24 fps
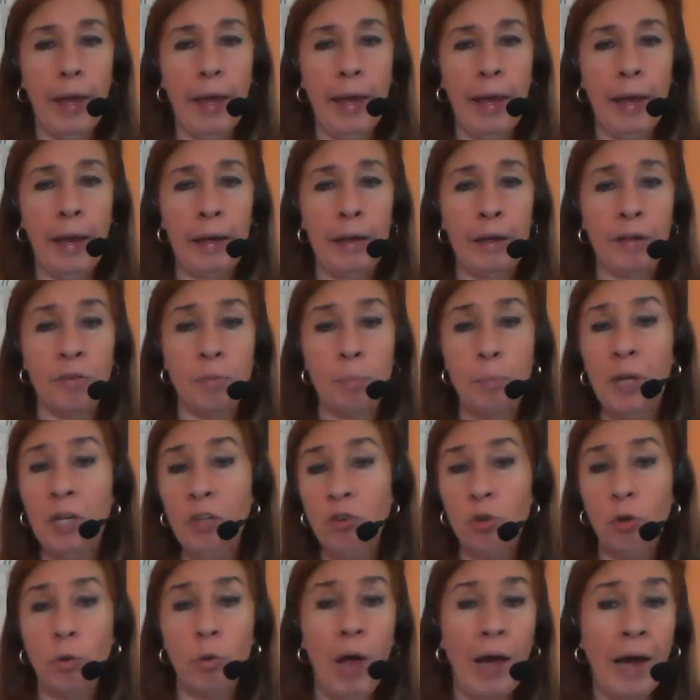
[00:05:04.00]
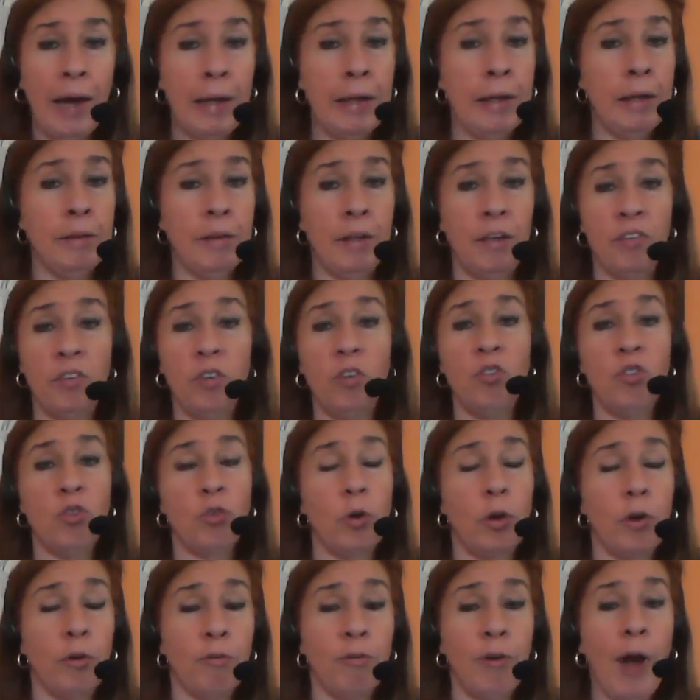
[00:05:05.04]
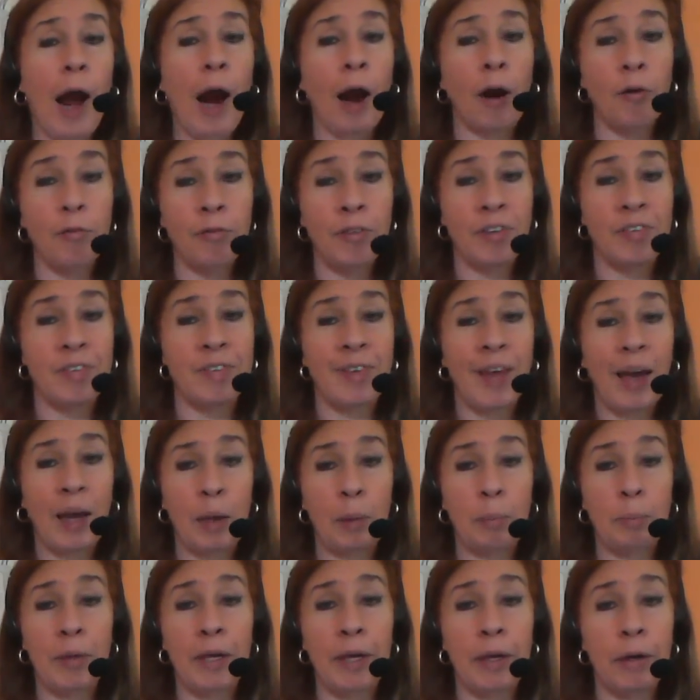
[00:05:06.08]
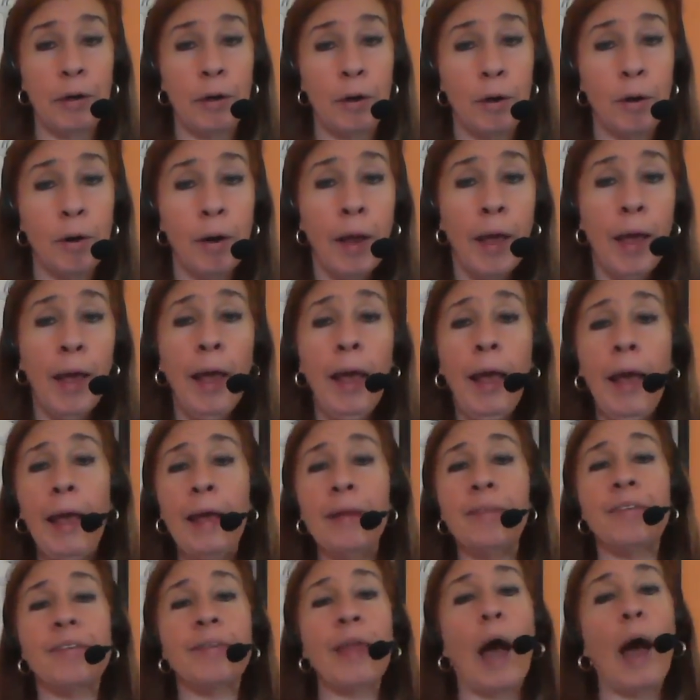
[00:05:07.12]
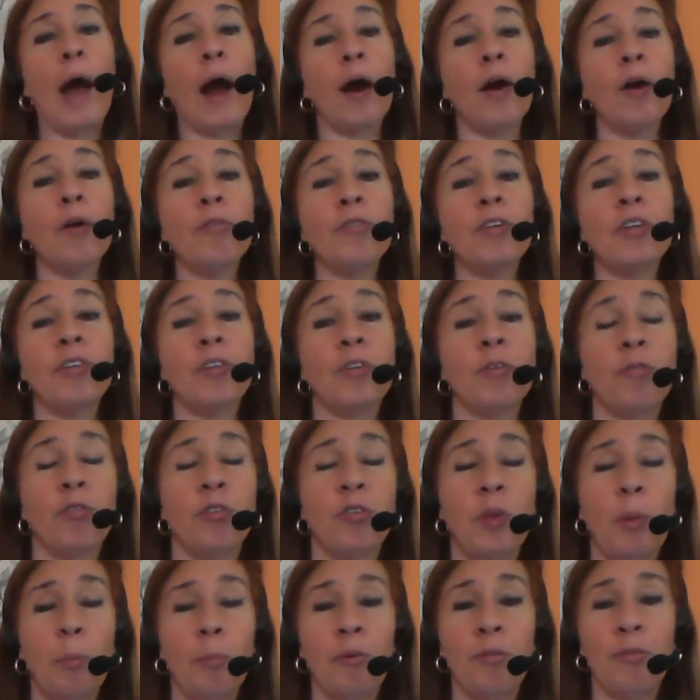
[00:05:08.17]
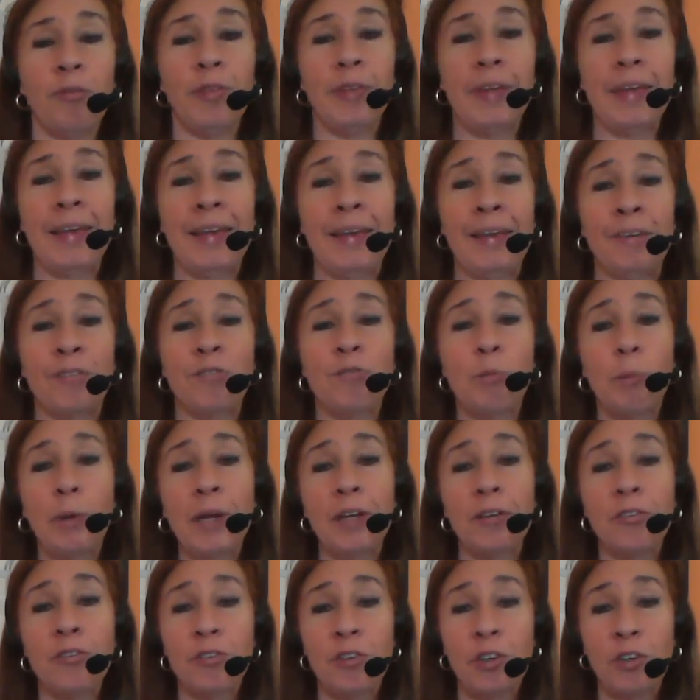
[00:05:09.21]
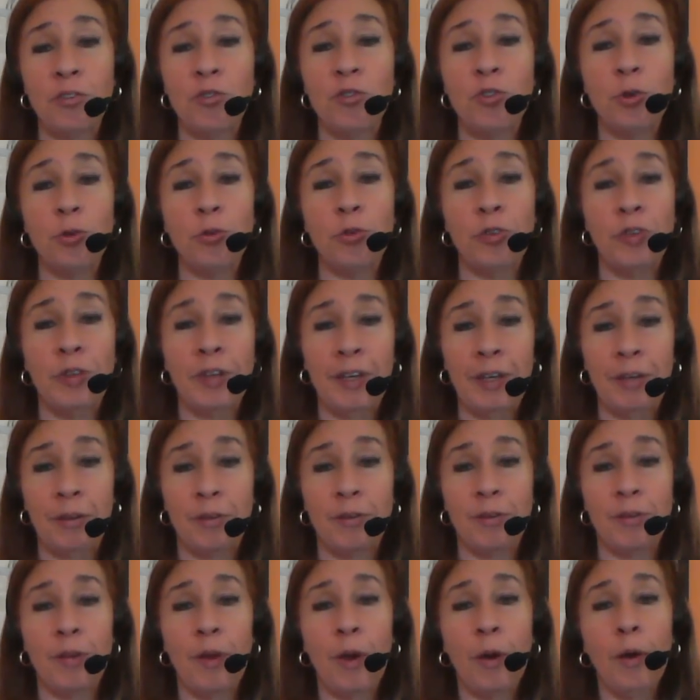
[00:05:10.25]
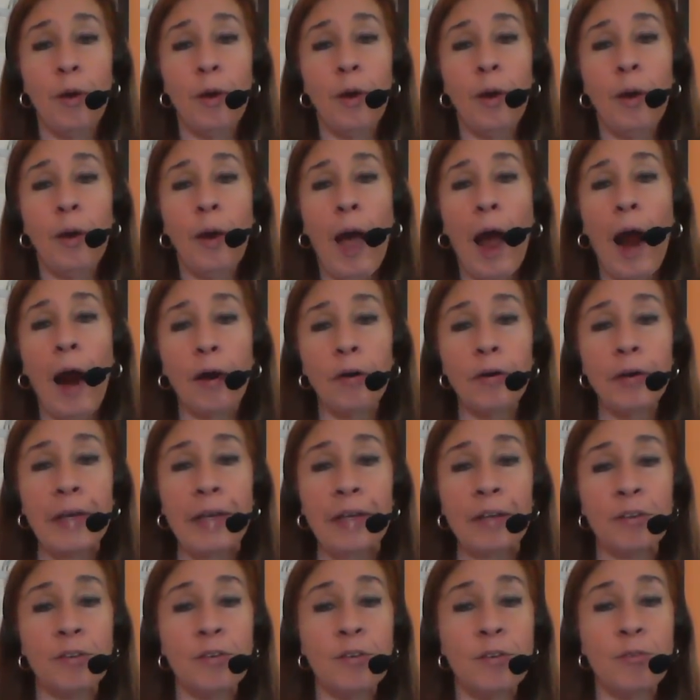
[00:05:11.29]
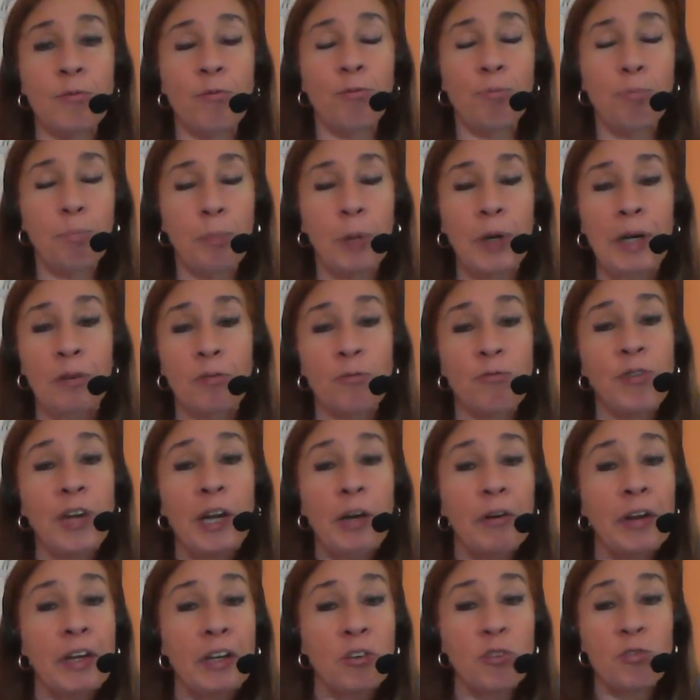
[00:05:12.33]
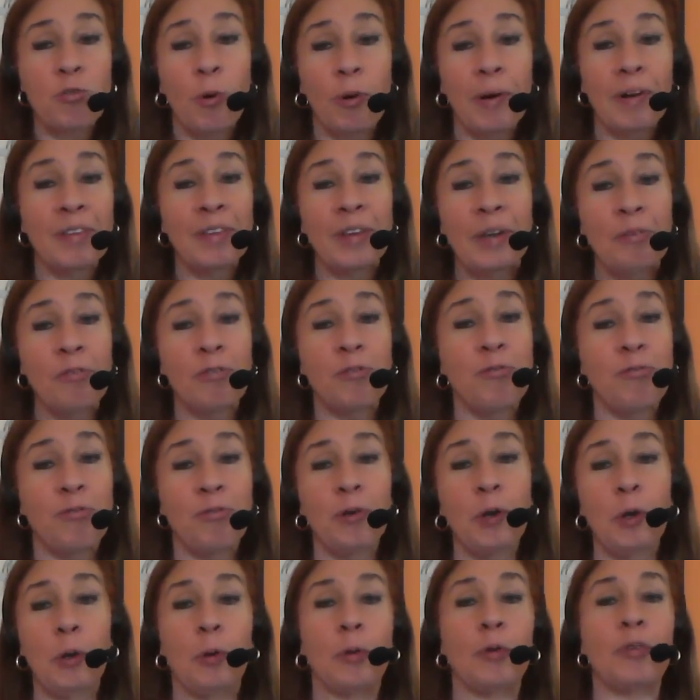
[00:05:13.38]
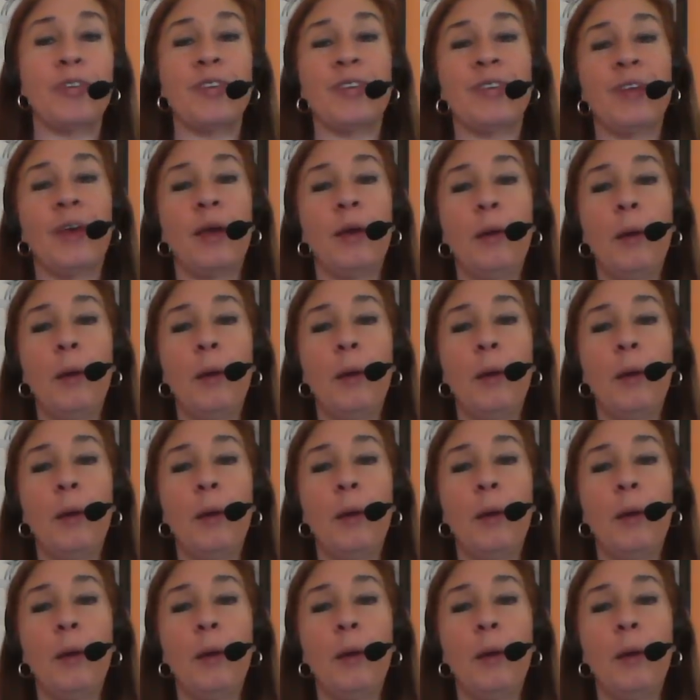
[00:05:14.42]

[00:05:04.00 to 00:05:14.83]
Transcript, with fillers: and it's mid July and this is sort of harvest time here, it's the harvest of some of the sweetest and juiciest, hardiest but very short-lived fruits.